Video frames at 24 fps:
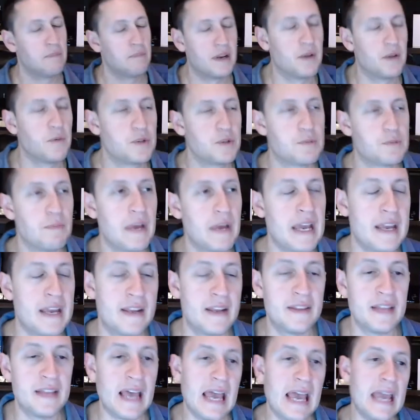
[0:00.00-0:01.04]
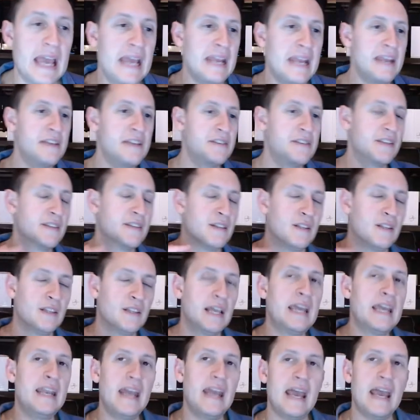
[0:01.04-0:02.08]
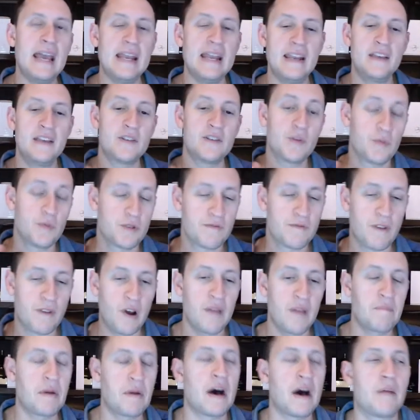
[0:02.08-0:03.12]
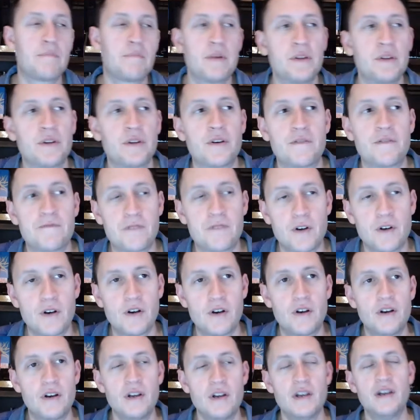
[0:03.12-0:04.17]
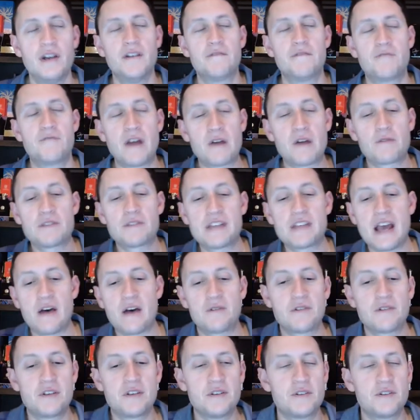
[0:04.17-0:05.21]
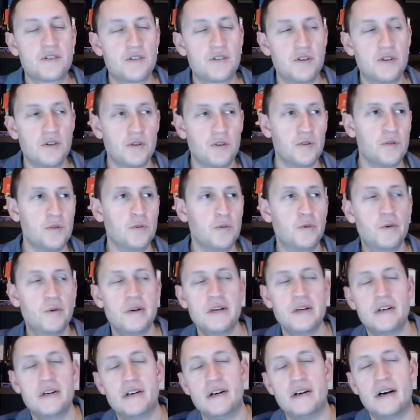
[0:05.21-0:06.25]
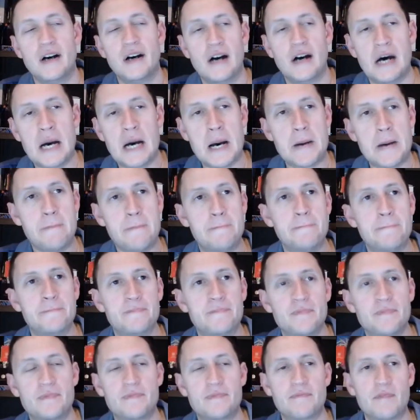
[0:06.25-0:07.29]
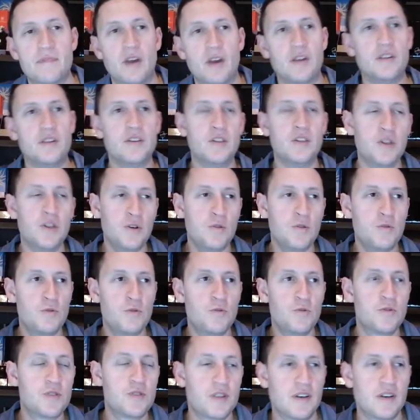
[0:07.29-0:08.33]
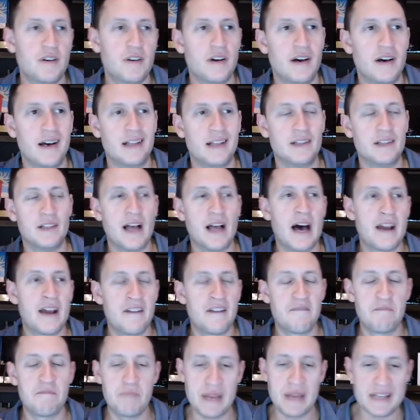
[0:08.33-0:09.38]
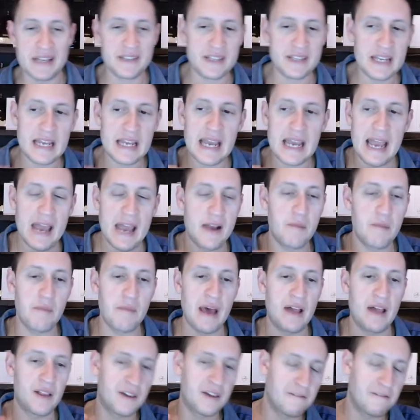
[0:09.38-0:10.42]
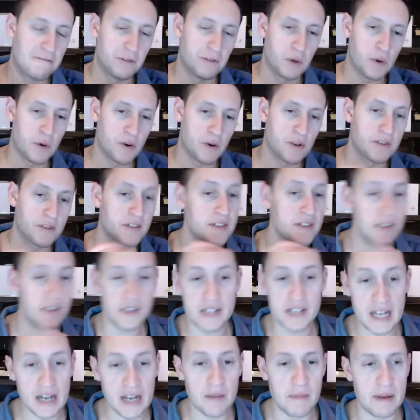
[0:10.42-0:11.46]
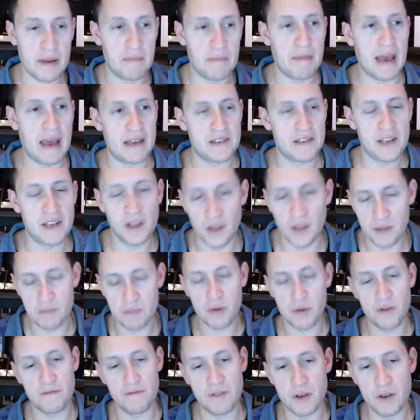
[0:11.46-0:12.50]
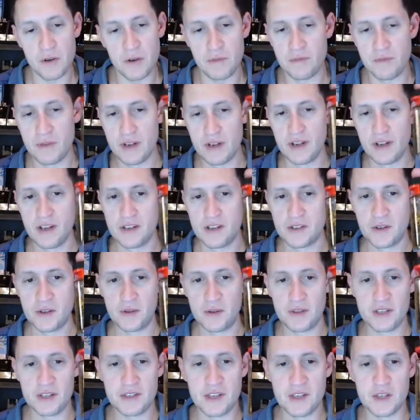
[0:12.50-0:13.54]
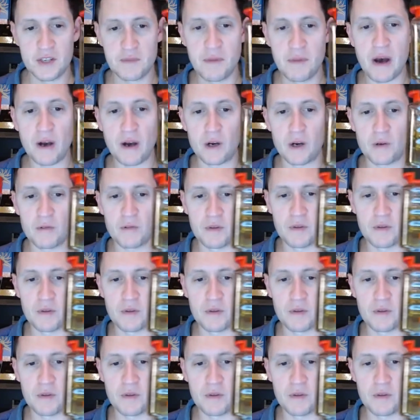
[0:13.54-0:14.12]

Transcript: but it was made in the 80s. In the late 80s, it was very popular for fragrance houses to um, use a lot of pissy animalic florals and stick them in masculine perfume. So this is Paco